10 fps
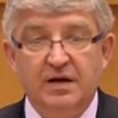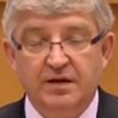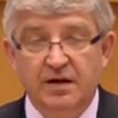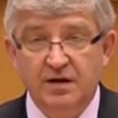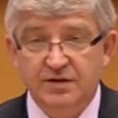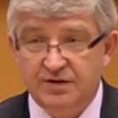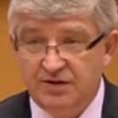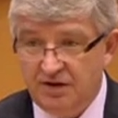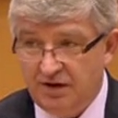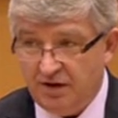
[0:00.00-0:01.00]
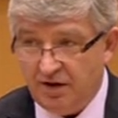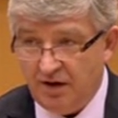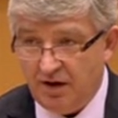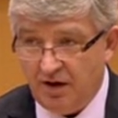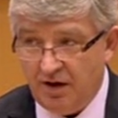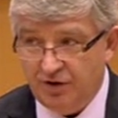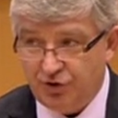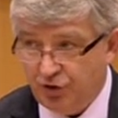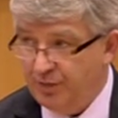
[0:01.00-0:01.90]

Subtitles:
the EESC should